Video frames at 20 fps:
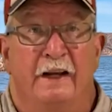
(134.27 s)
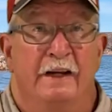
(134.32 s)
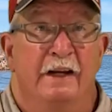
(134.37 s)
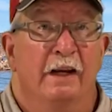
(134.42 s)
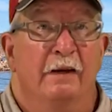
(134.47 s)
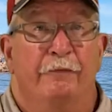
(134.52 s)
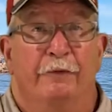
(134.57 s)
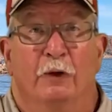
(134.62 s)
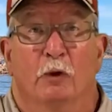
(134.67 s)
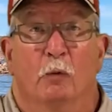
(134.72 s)
and
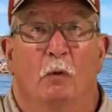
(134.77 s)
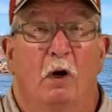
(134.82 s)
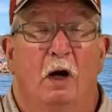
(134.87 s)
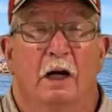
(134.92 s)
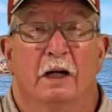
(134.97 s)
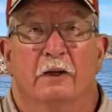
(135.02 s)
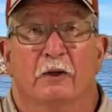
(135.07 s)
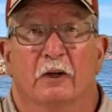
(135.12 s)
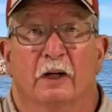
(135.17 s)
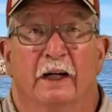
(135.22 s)
if you're
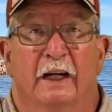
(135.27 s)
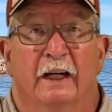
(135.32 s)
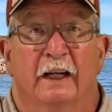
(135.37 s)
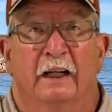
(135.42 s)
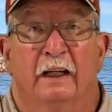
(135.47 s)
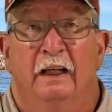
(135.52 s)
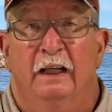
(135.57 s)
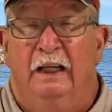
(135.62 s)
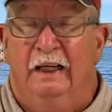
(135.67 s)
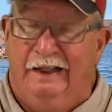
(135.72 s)

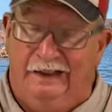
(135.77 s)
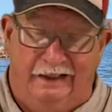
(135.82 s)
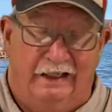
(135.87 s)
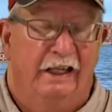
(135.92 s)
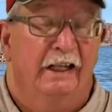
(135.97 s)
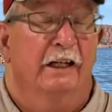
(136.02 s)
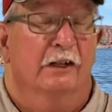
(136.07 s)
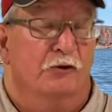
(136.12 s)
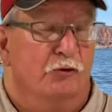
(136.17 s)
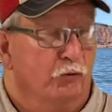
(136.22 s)
wondering, it
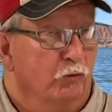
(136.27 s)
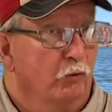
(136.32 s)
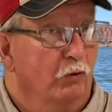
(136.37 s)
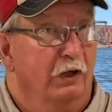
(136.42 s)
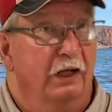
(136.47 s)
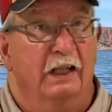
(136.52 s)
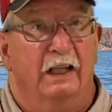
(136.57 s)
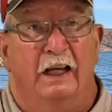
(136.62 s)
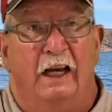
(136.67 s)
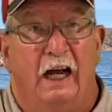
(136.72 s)
is
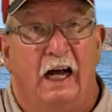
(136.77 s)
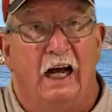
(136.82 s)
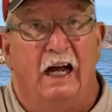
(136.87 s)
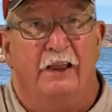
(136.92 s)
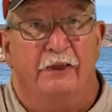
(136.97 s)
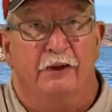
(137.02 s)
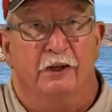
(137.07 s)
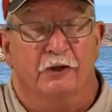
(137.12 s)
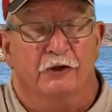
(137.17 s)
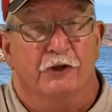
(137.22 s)
really hot
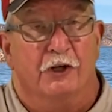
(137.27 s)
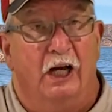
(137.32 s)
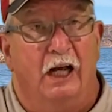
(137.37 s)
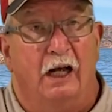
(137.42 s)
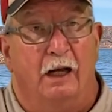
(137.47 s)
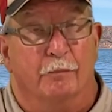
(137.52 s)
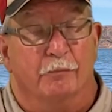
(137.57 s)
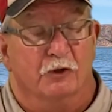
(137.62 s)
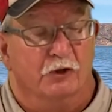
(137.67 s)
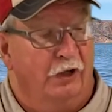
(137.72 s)
in the
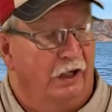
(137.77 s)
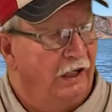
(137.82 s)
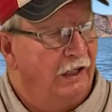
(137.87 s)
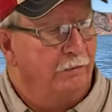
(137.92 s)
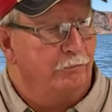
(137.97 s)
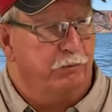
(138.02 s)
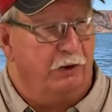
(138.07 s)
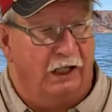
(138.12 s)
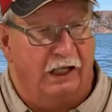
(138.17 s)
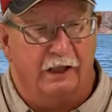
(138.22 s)
shop, so
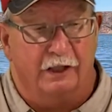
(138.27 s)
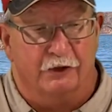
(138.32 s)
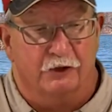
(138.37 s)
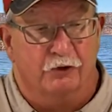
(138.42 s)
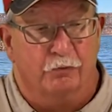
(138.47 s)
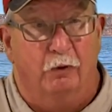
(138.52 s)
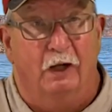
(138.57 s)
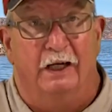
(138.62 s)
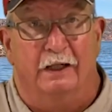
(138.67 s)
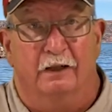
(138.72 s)
I'm probably
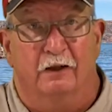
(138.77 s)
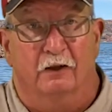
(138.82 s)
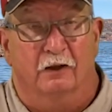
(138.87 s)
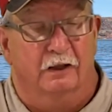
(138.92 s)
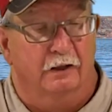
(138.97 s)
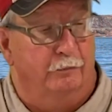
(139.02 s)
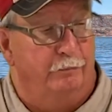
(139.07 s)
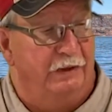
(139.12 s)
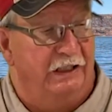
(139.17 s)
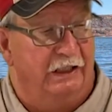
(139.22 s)
sweating a
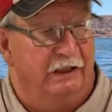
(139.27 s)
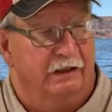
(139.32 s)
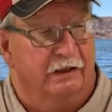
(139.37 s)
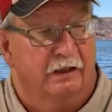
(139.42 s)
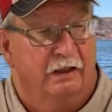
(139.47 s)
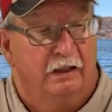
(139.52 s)
little bit.